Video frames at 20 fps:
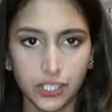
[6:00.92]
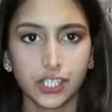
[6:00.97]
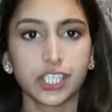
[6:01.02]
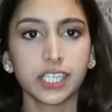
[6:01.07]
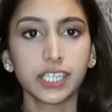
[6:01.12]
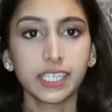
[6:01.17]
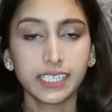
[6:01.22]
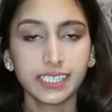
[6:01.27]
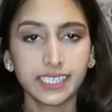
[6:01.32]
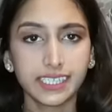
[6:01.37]

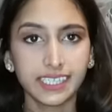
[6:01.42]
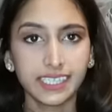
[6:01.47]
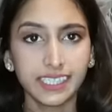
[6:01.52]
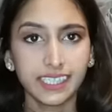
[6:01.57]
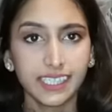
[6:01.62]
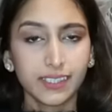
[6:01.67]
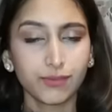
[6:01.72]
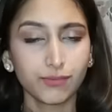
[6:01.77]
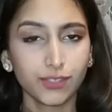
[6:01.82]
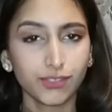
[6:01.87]

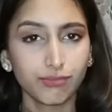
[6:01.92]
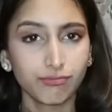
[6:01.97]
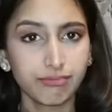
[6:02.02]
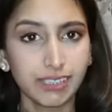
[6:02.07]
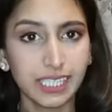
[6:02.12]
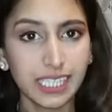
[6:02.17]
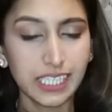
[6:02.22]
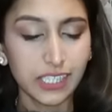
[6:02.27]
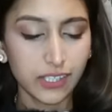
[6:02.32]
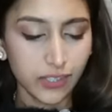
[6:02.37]
jersey and it was
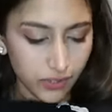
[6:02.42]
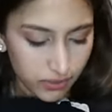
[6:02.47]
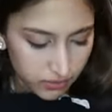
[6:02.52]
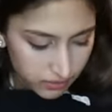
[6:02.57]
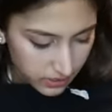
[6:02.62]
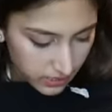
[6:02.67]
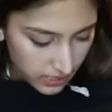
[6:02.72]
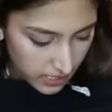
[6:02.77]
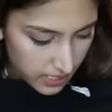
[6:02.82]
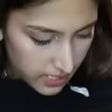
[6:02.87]
really
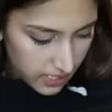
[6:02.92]
cute.